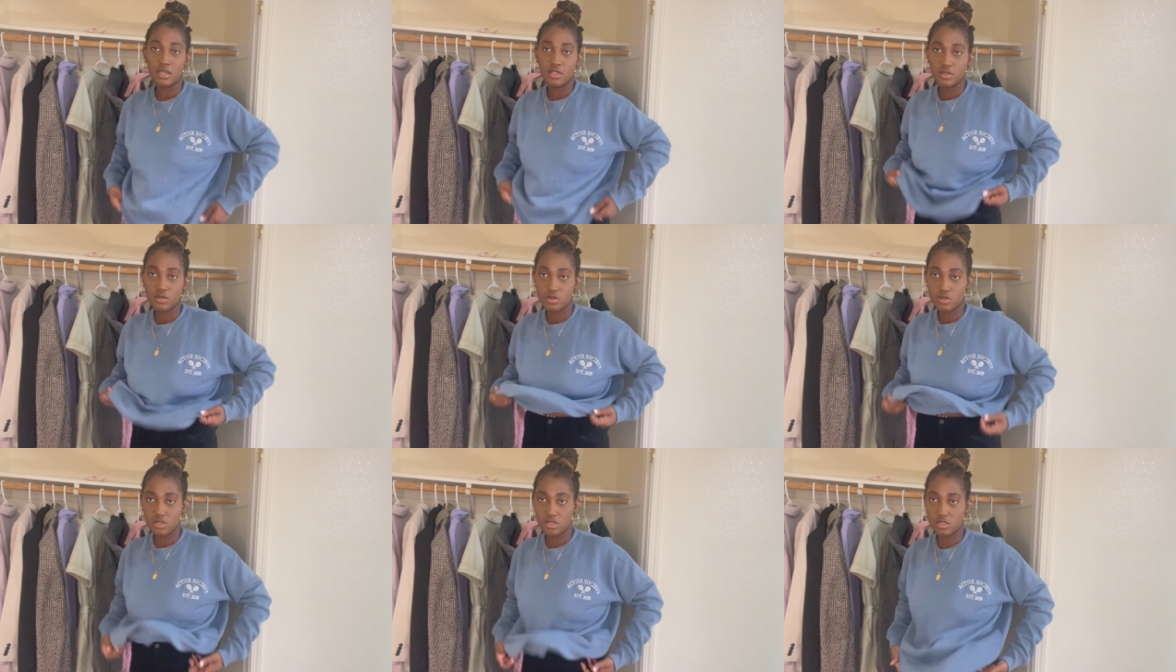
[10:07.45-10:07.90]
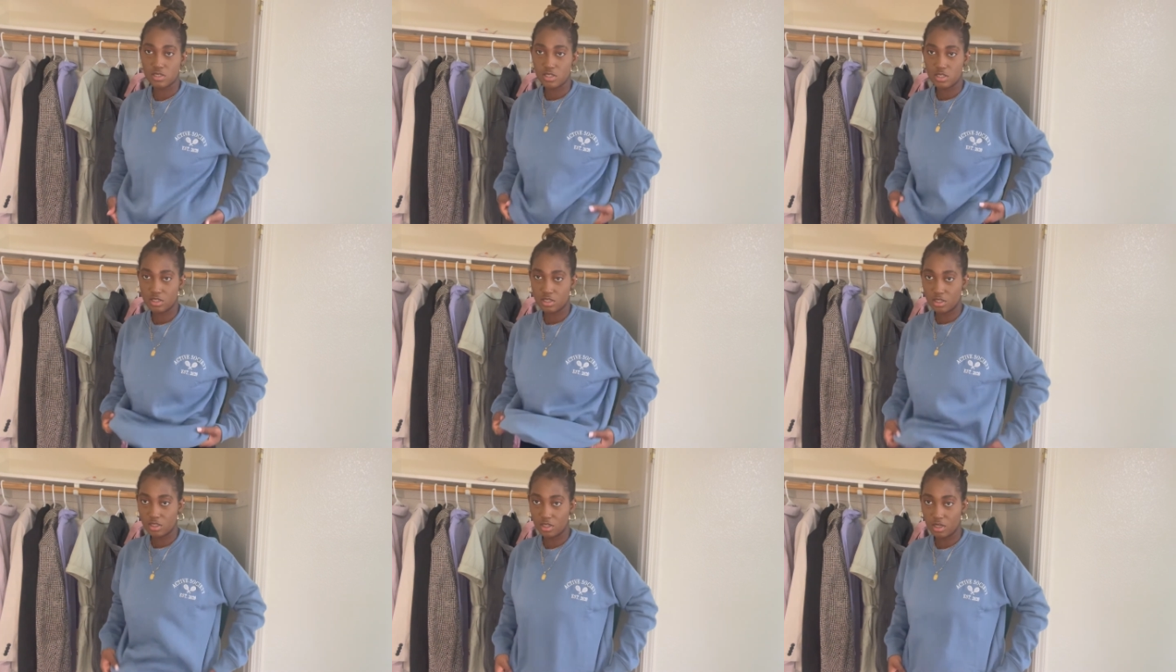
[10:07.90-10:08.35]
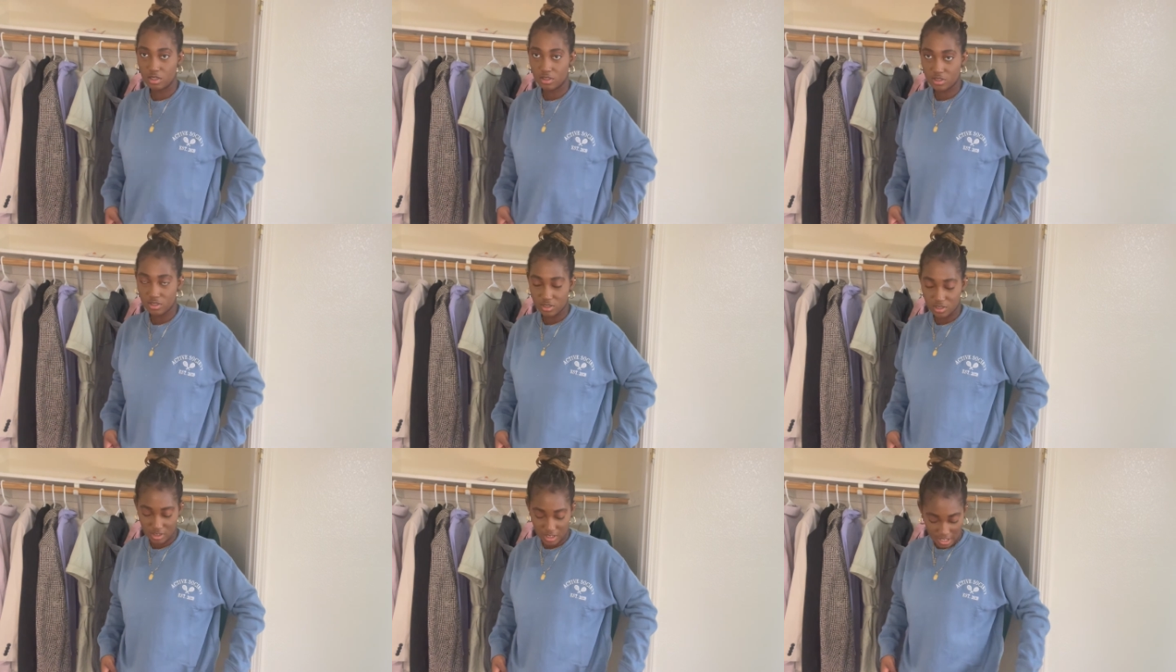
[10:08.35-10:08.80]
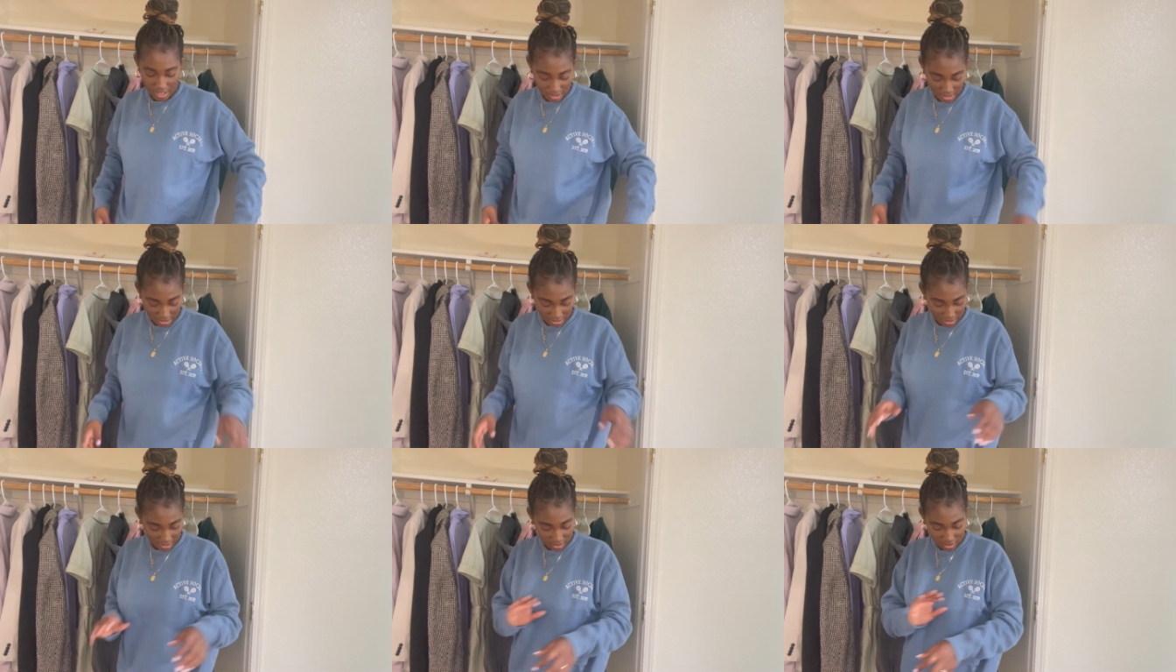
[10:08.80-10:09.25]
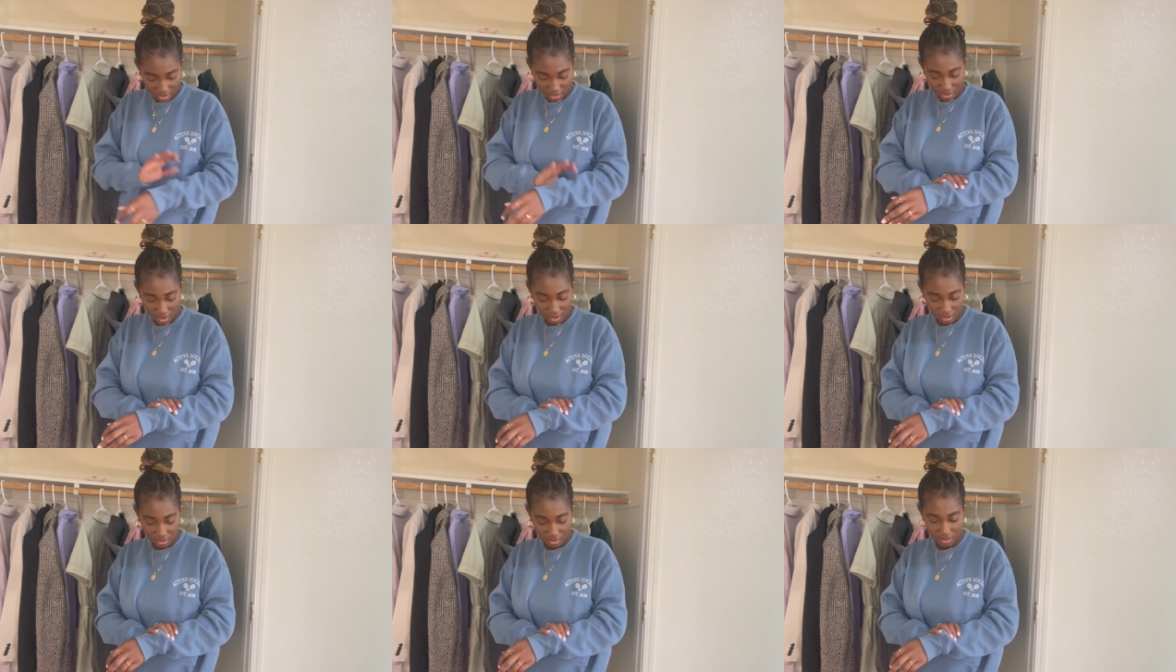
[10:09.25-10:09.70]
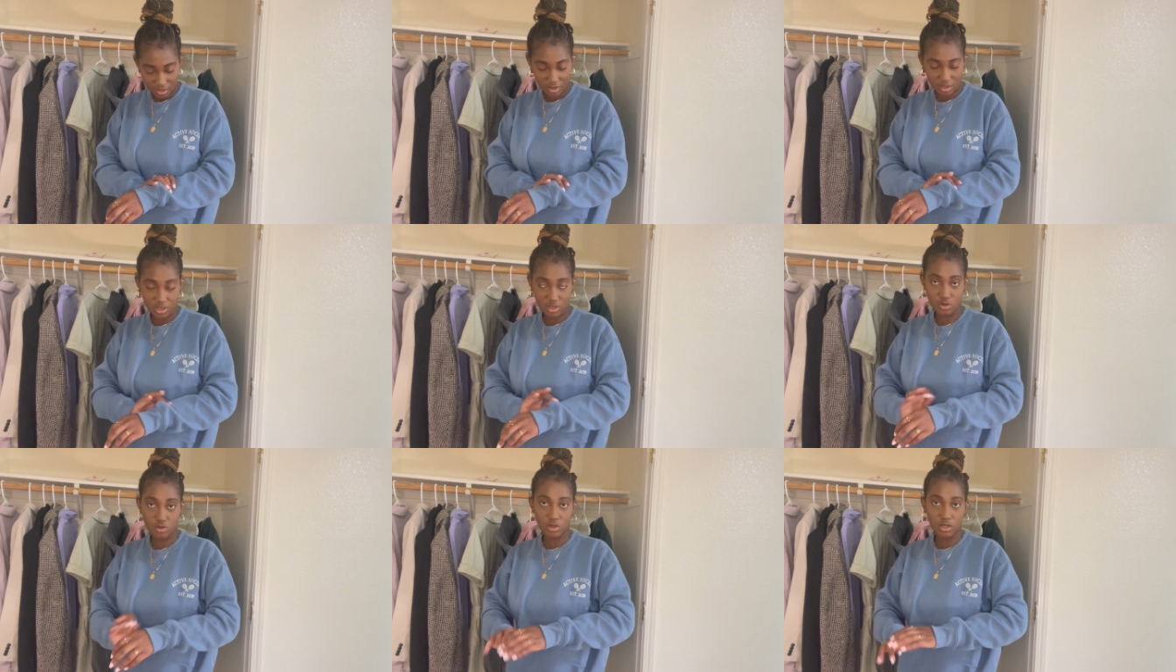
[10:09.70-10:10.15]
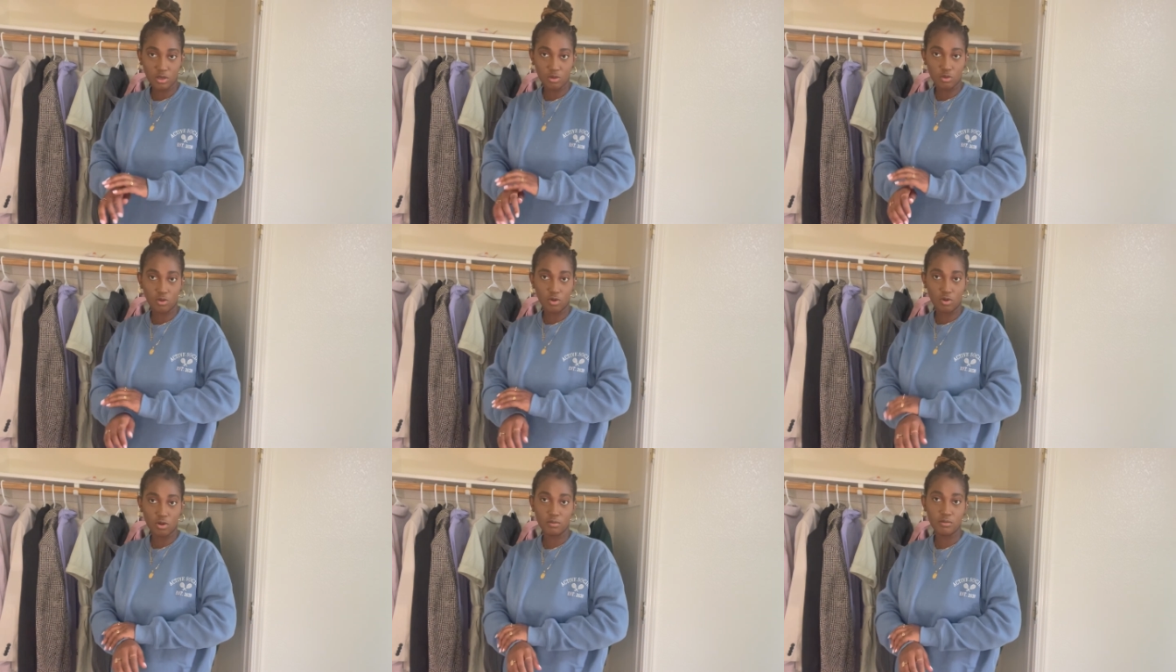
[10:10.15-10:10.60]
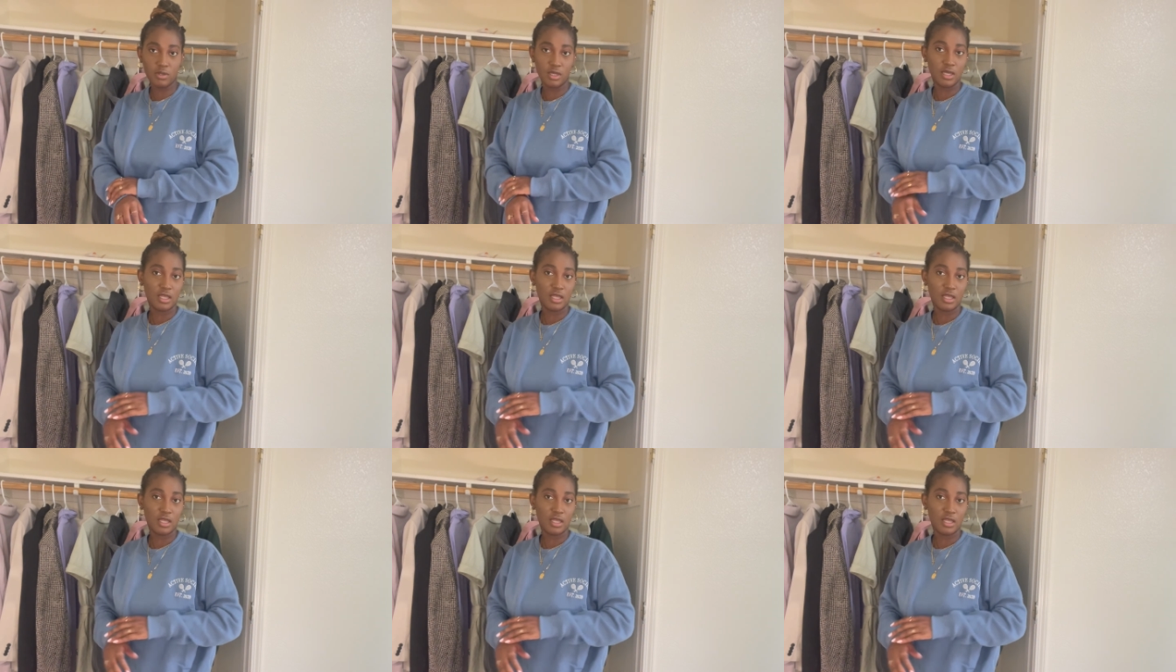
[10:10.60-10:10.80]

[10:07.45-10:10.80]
This one's on the longer side. I like the color, it's really warm.